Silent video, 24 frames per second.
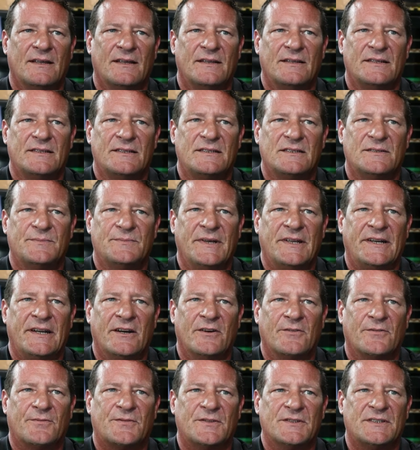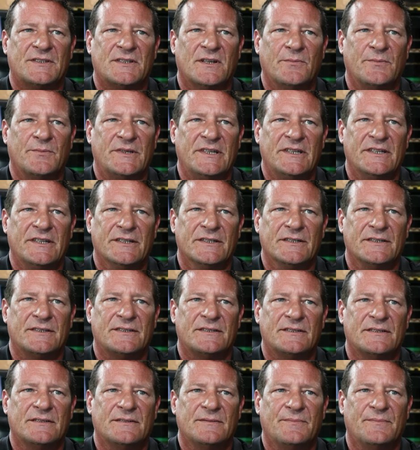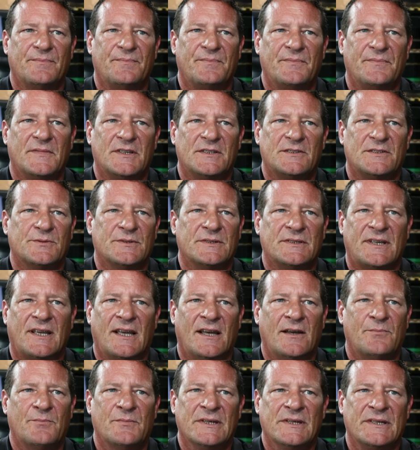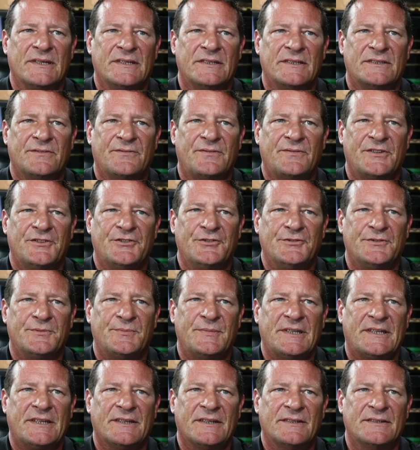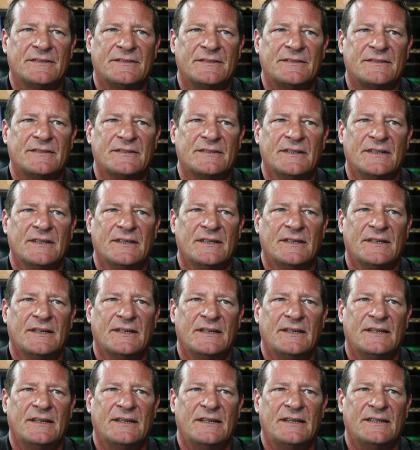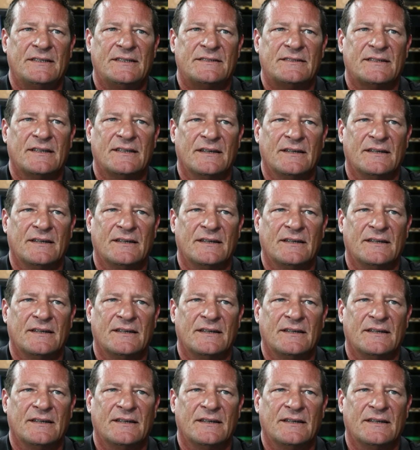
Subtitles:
This has been out for some years. This one's got millions of views because it's